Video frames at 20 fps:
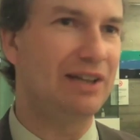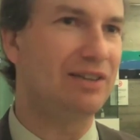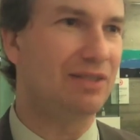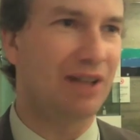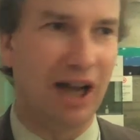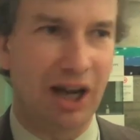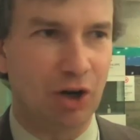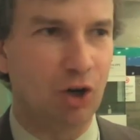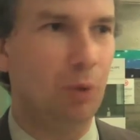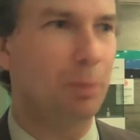
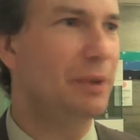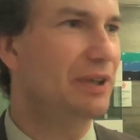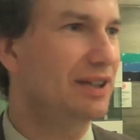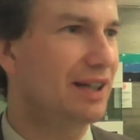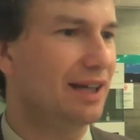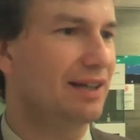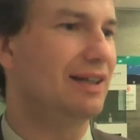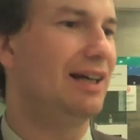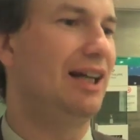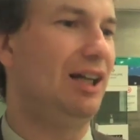I hope it
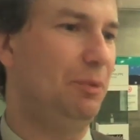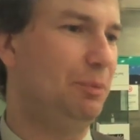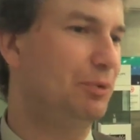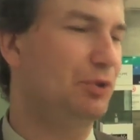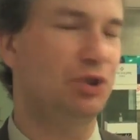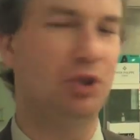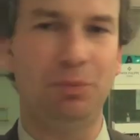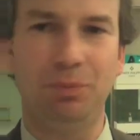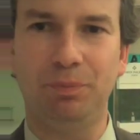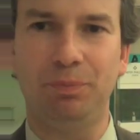can help
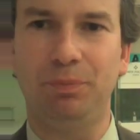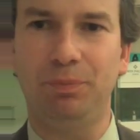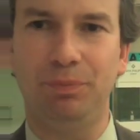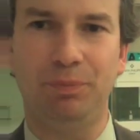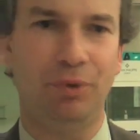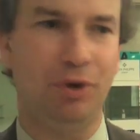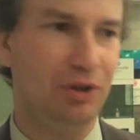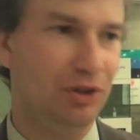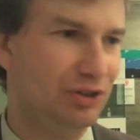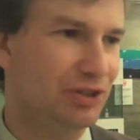some
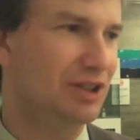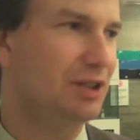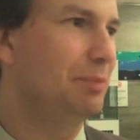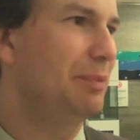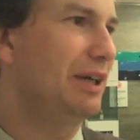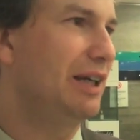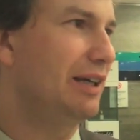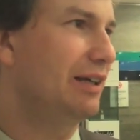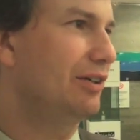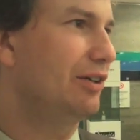
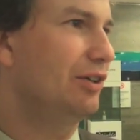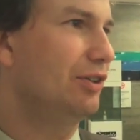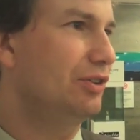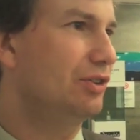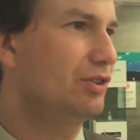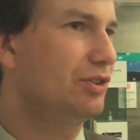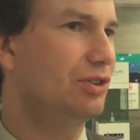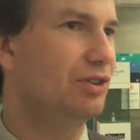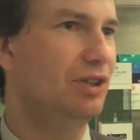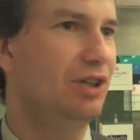
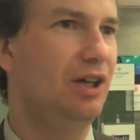policymakers